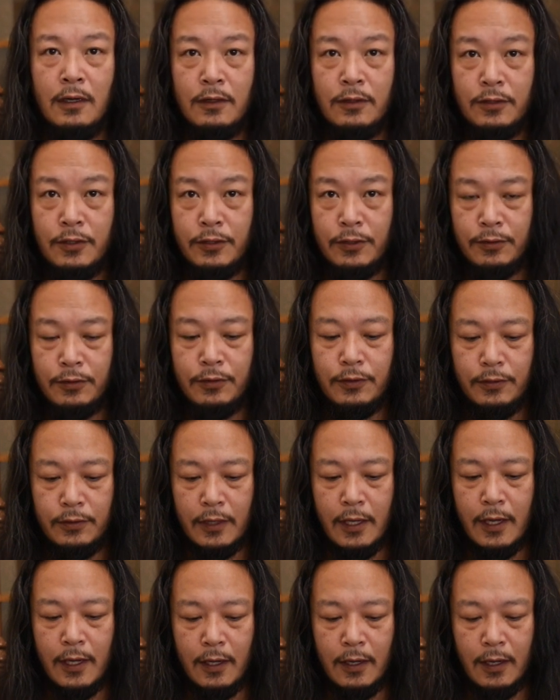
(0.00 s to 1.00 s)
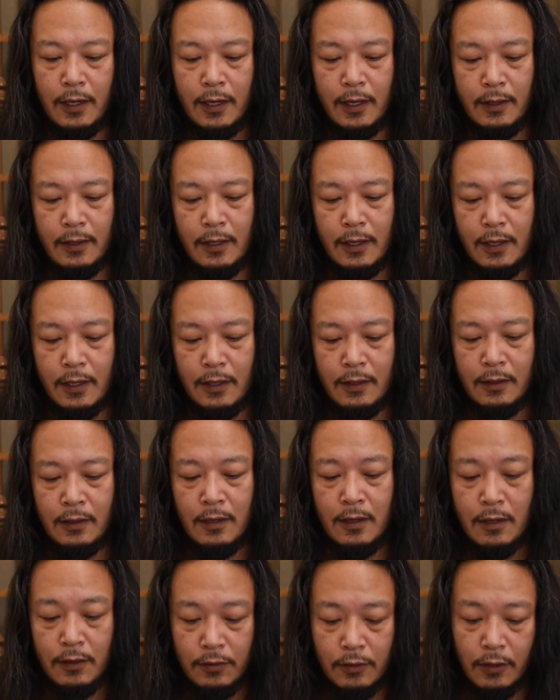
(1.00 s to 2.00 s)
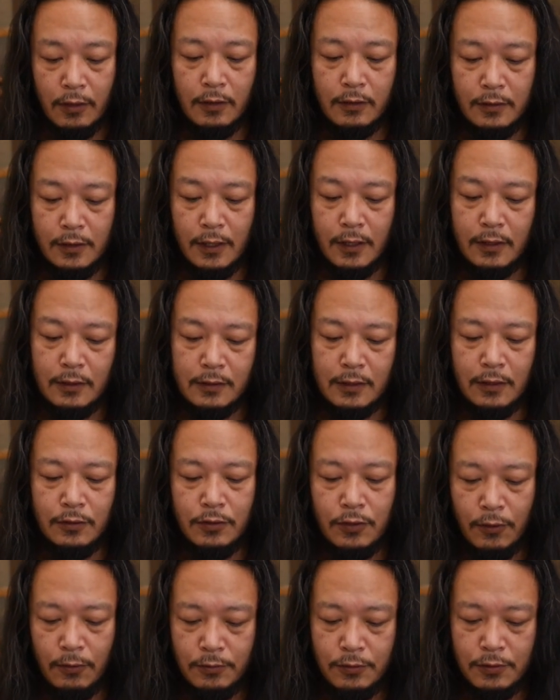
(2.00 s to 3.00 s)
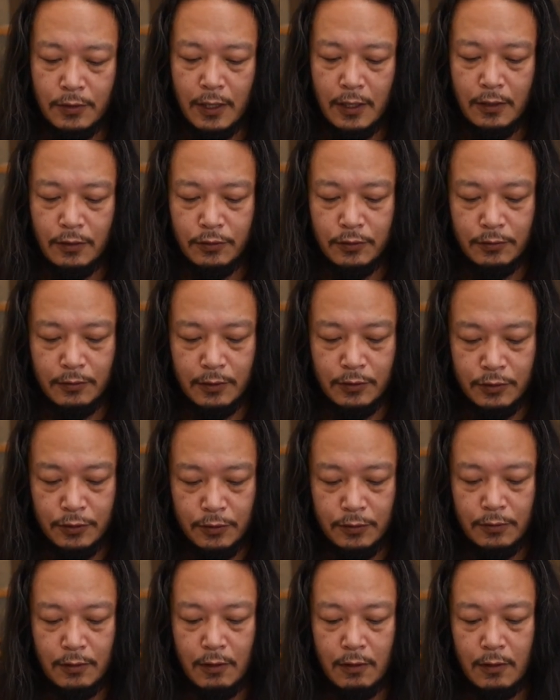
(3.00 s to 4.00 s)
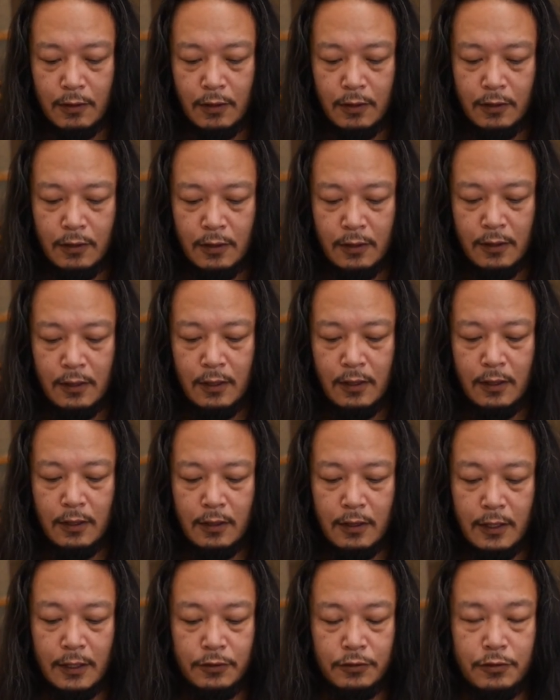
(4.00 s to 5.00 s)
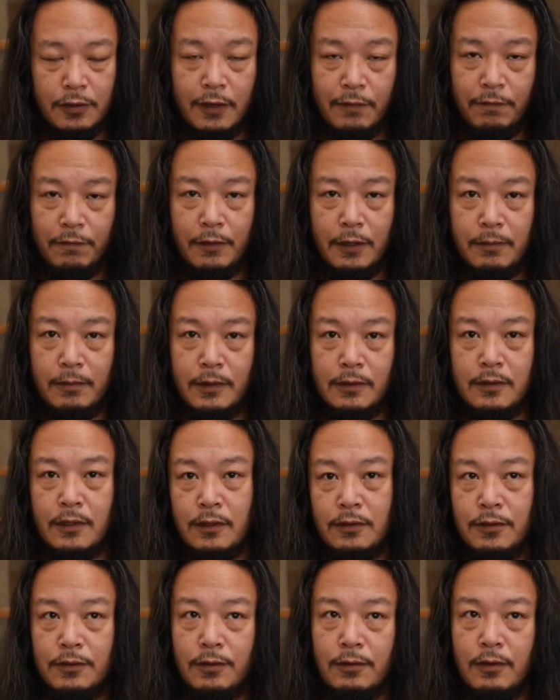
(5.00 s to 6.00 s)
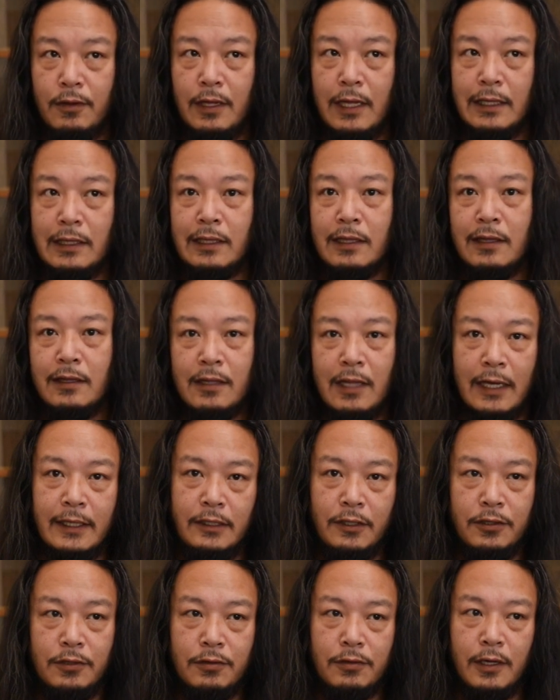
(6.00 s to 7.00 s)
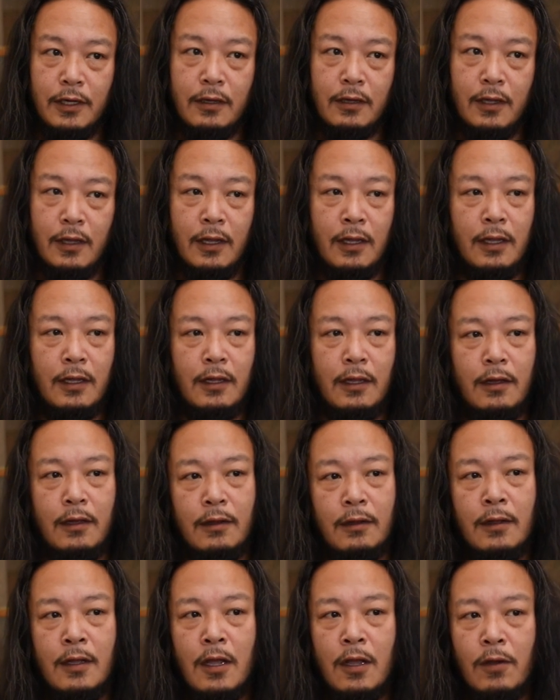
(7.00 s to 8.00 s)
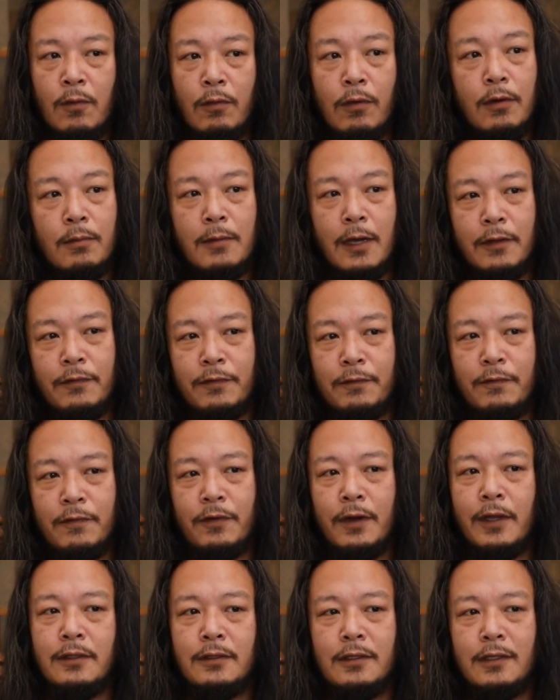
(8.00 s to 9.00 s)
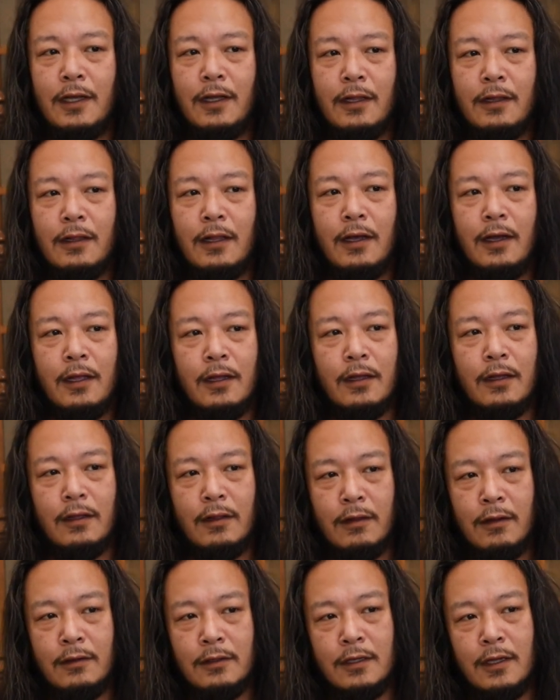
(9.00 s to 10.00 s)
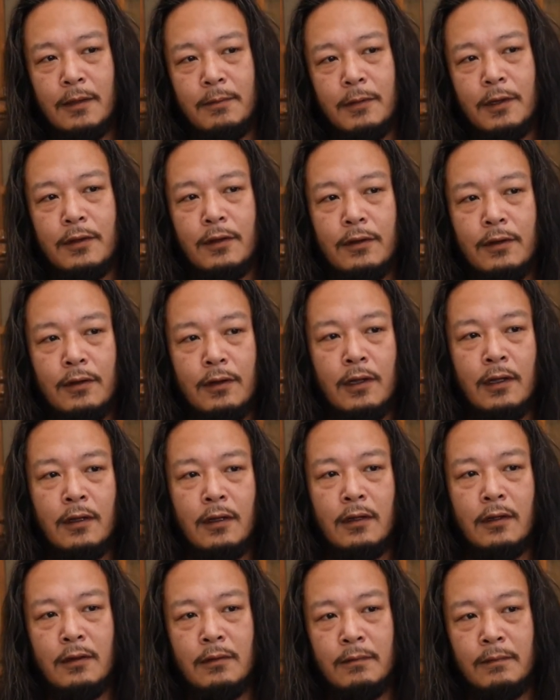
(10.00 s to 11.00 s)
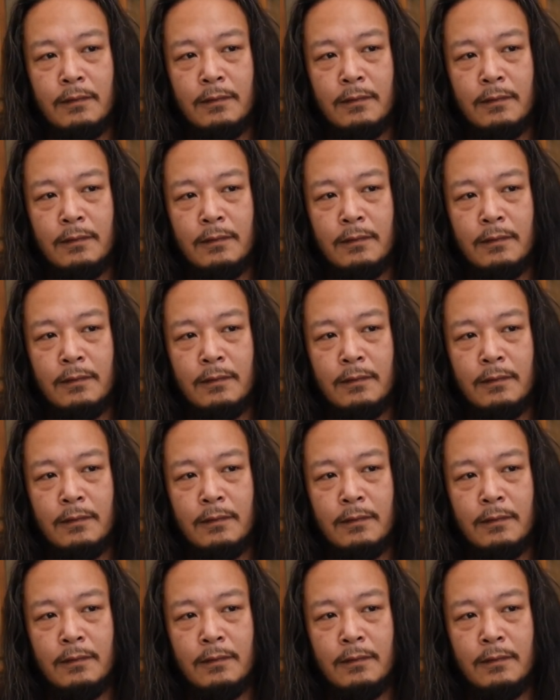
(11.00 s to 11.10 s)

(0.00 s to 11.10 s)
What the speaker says: to do that. And then the other thing is like don't try to do it too hard. Like tray flip is like sort of like light trick. And one of my friends said like a long time ago,